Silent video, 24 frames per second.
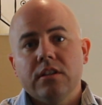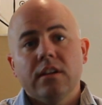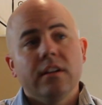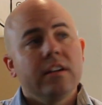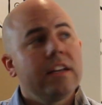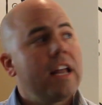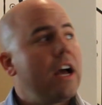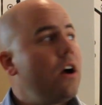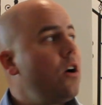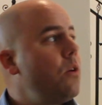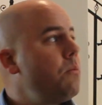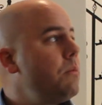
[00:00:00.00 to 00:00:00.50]
and
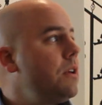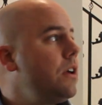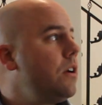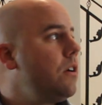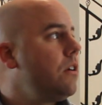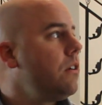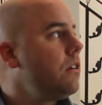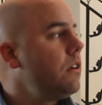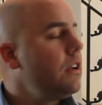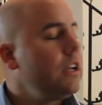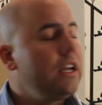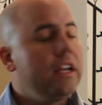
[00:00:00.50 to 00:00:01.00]
now I'm
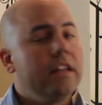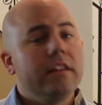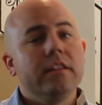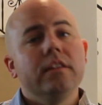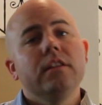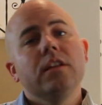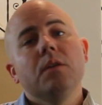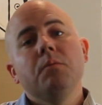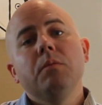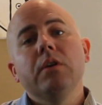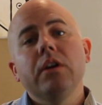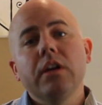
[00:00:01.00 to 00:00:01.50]
here
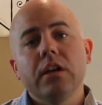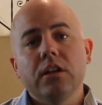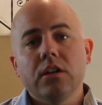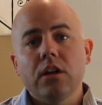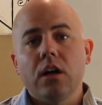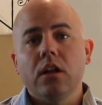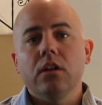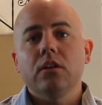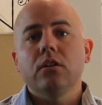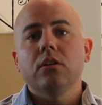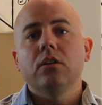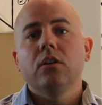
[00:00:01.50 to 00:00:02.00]
in the $1 million
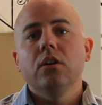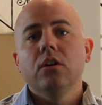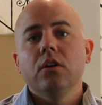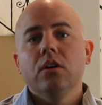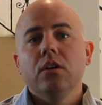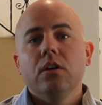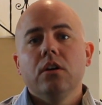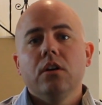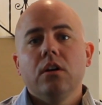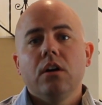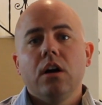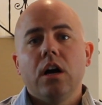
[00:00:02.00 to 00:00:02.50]

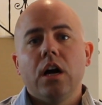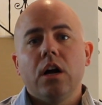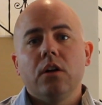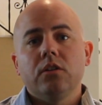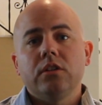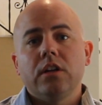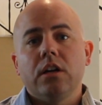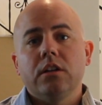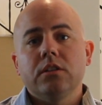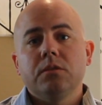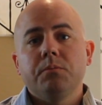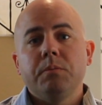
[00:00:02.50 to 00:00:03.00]

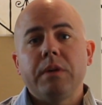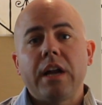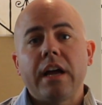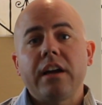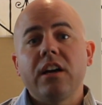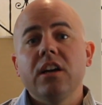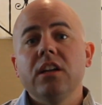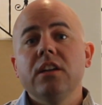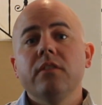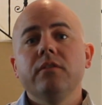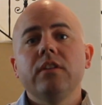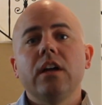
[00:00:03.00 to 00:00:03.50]
sales. But I
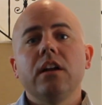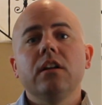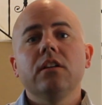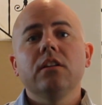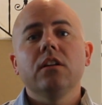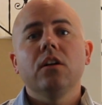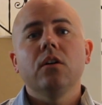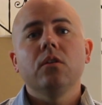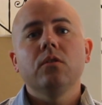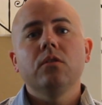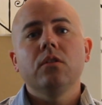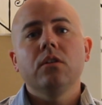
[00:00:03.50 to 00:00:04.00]
couldn't have done it
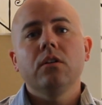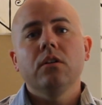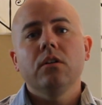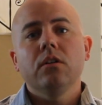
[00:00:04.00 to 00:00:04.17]
alone,